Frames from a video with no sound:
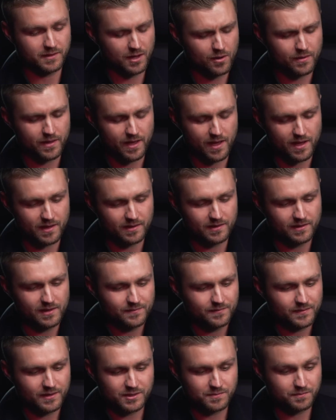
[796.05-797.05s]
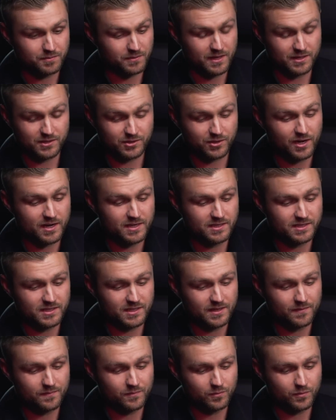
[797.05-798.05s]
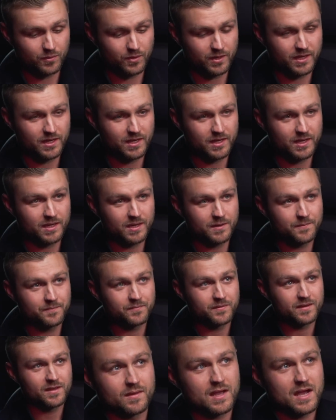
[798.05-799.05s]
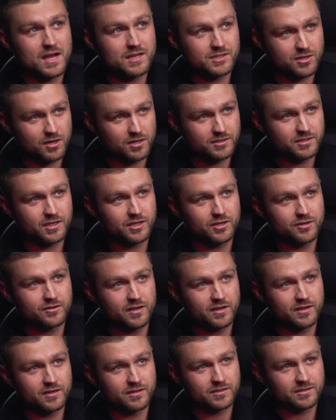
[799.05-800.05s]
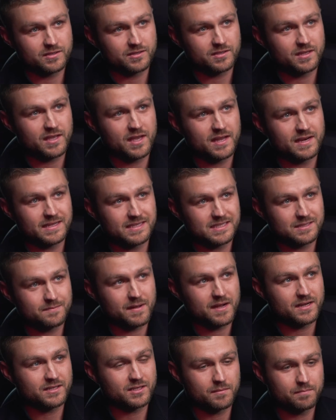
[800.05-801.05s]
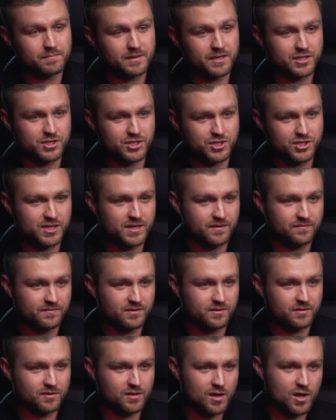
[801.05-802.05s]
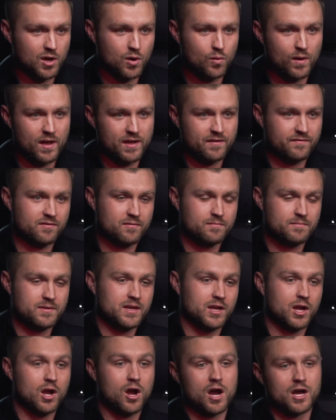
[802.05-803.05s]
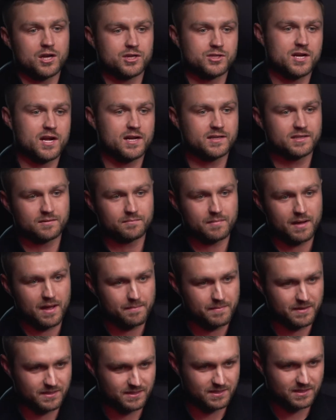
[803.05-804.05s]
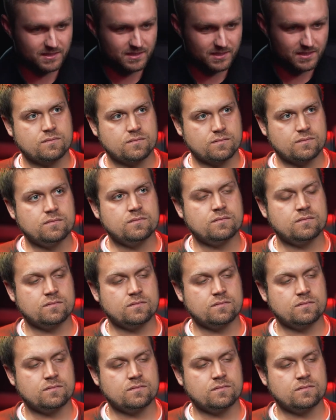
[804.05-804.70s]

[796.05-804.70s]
Oh yeah, it's crazy. We, as content creators, can expect a big shift away from being contracted by businesses